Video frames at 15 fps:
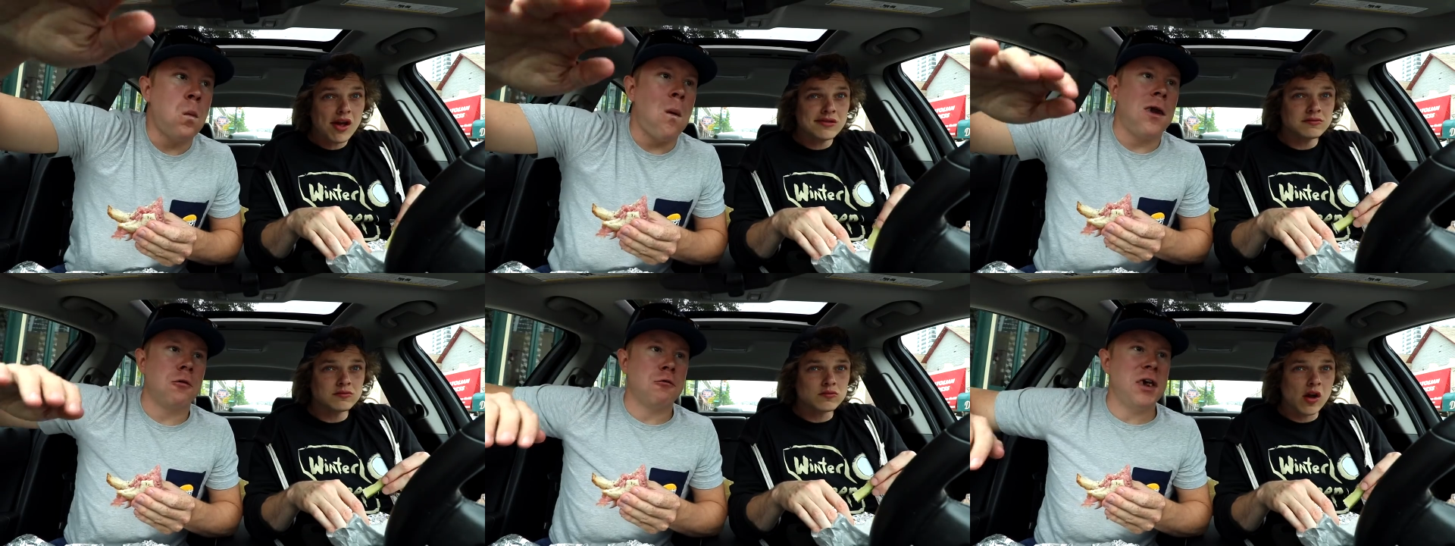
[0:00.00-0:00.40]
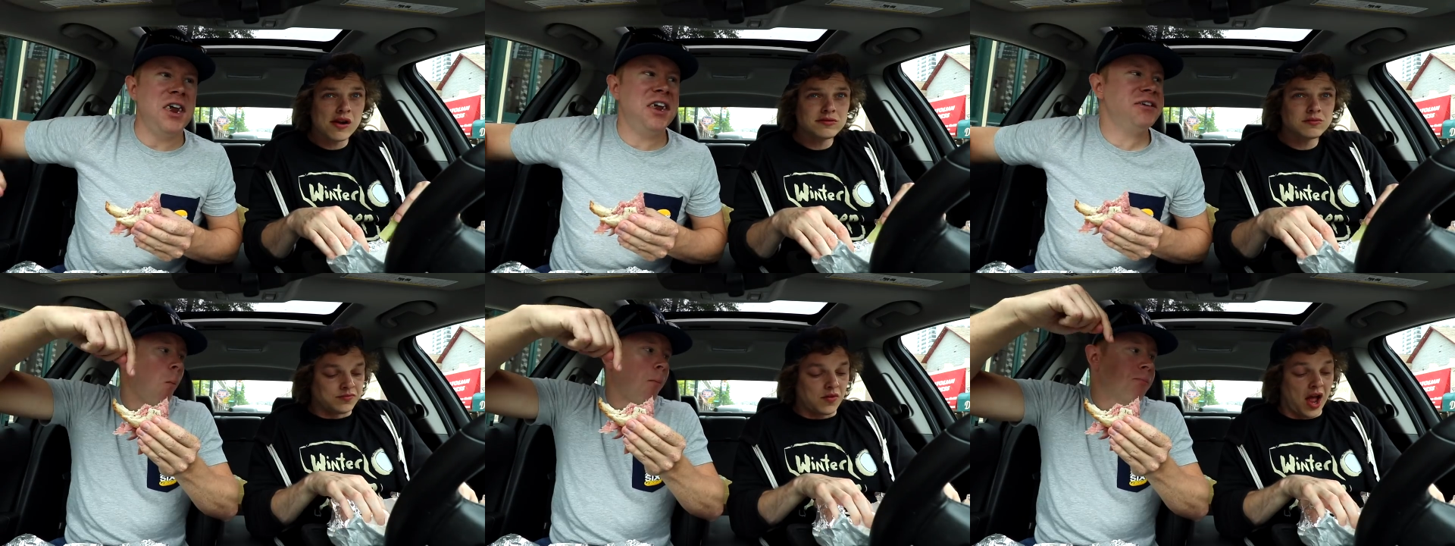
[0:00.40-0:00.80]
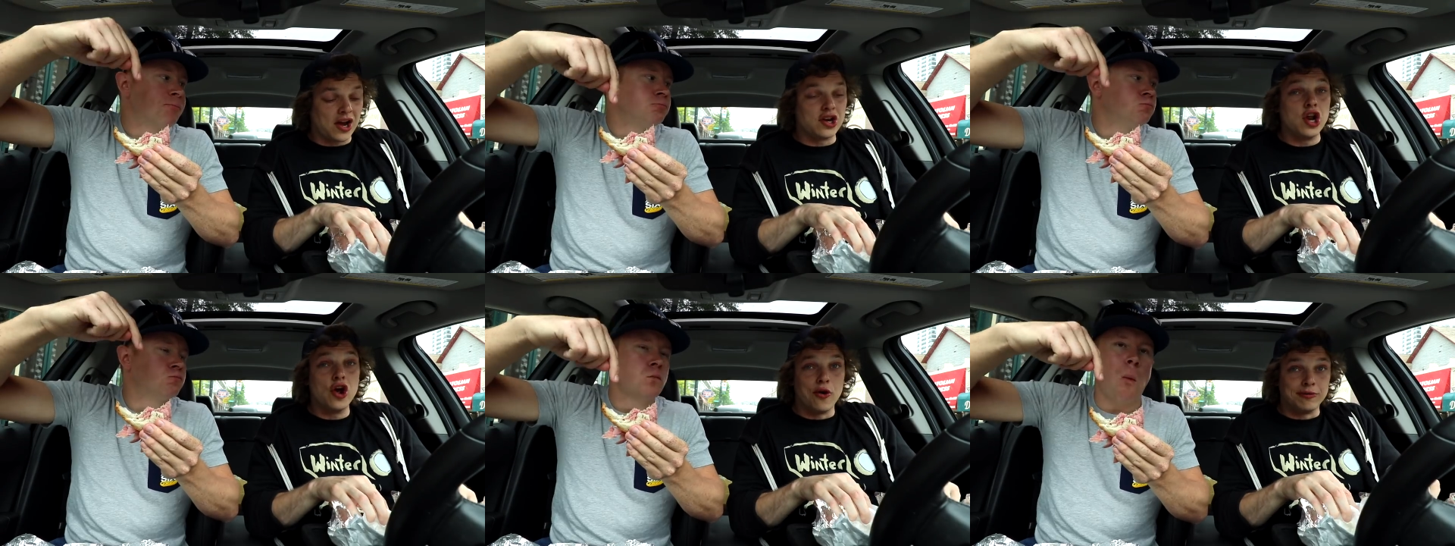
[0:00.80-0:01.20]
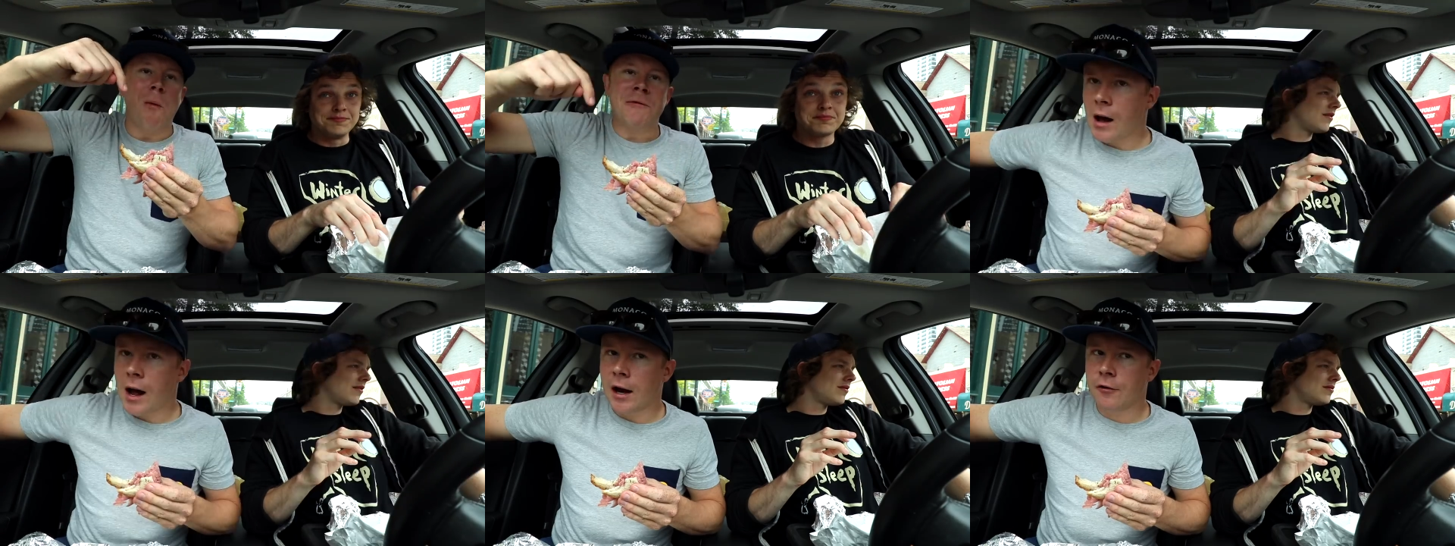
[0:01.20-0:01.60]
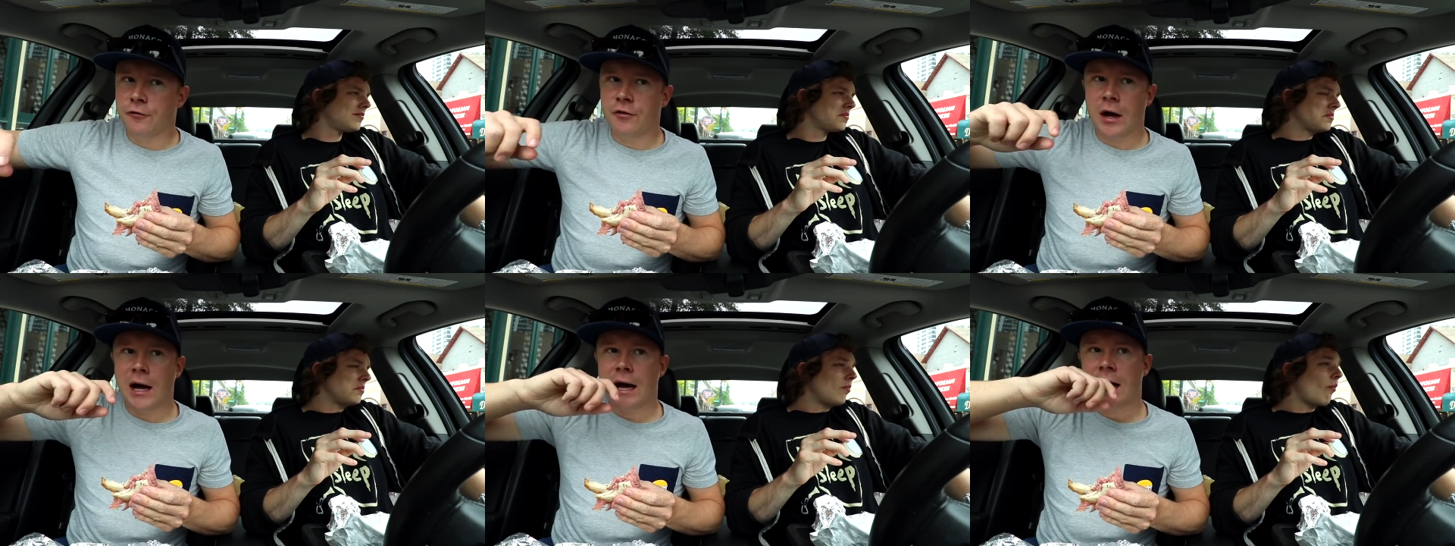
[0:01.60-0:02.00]
Speaker 1: Want to rate it? I do. Out of
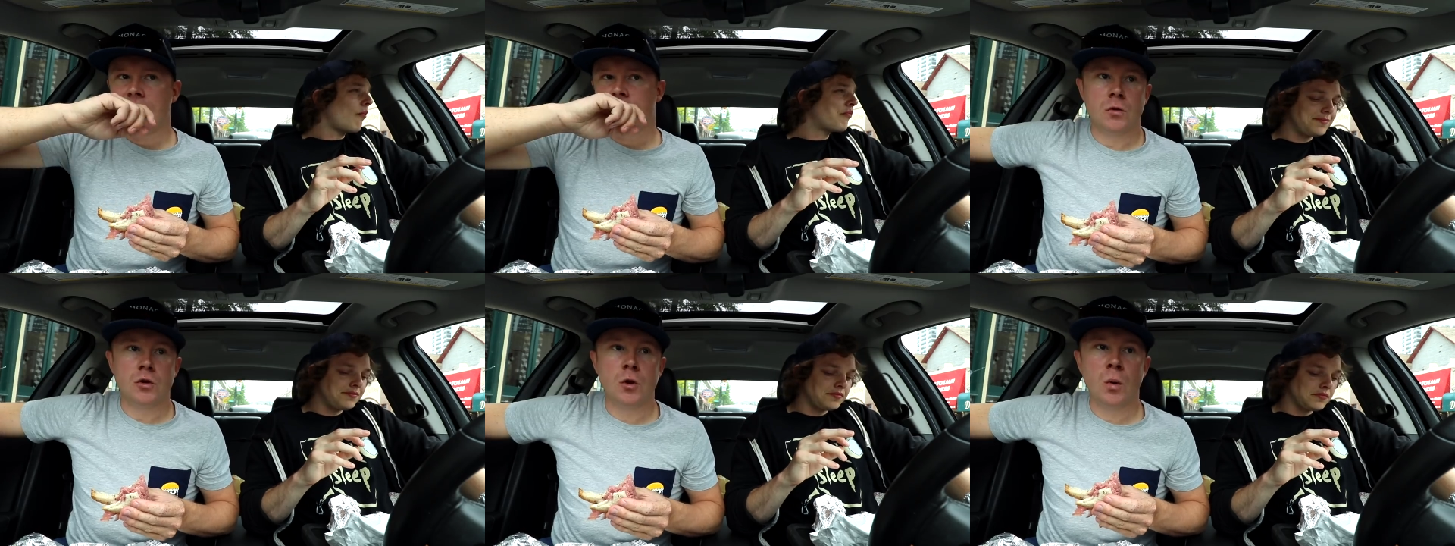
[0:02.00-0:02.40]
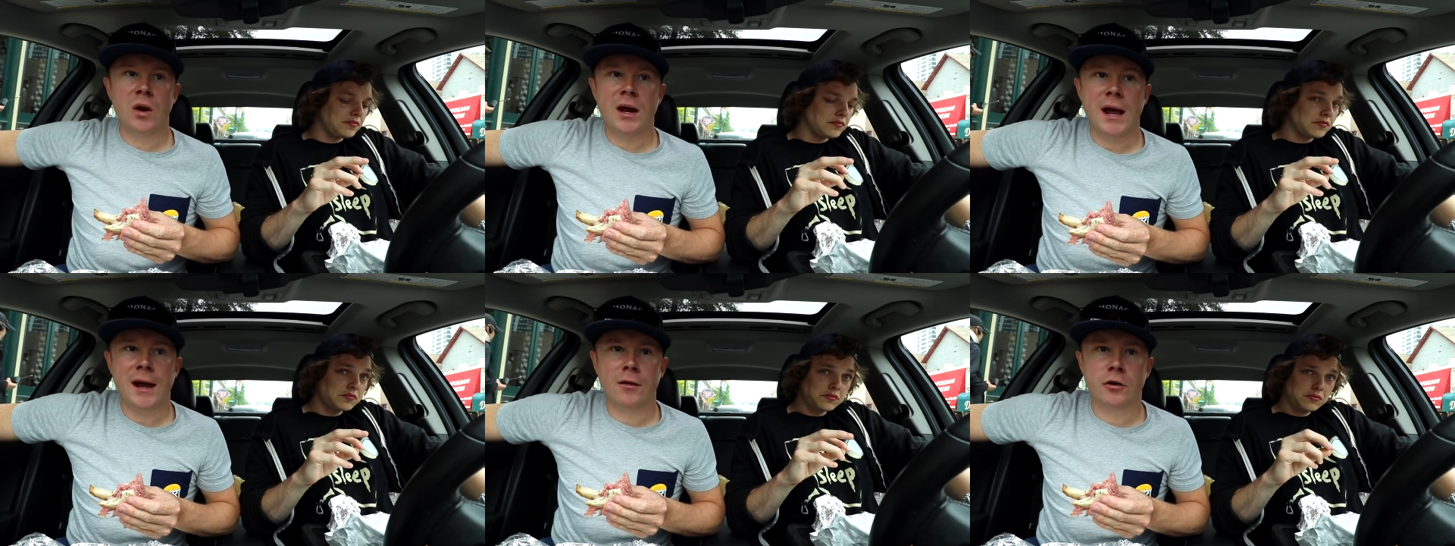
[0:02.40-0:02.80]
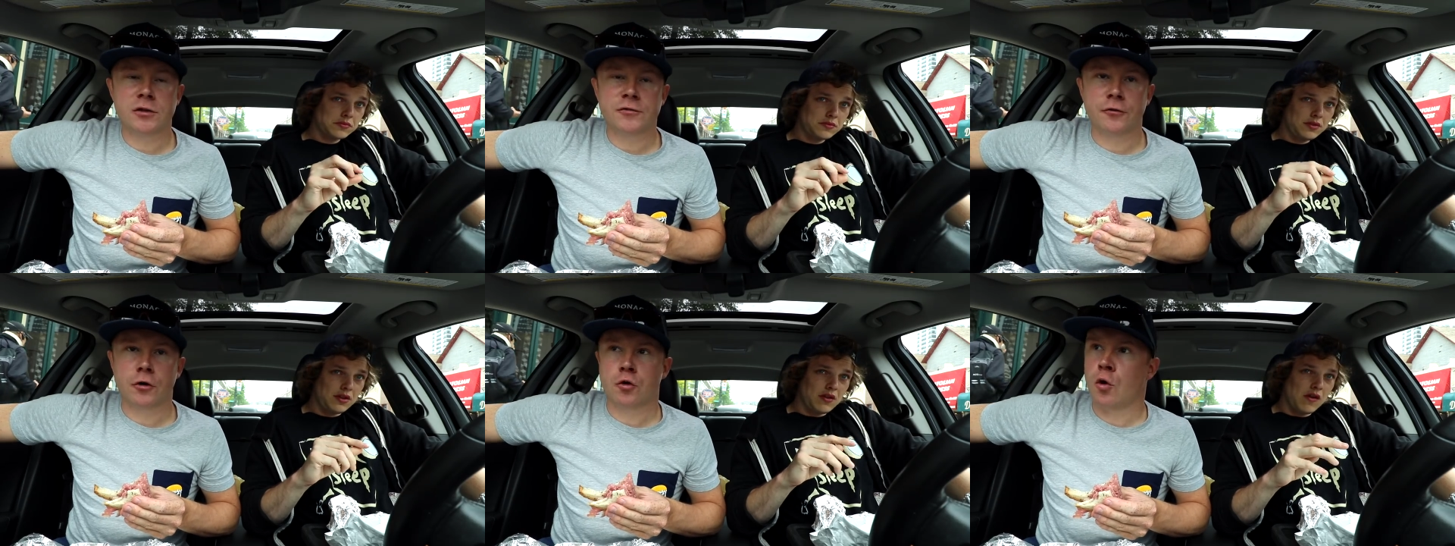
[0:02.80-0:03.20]
five, new inhalers for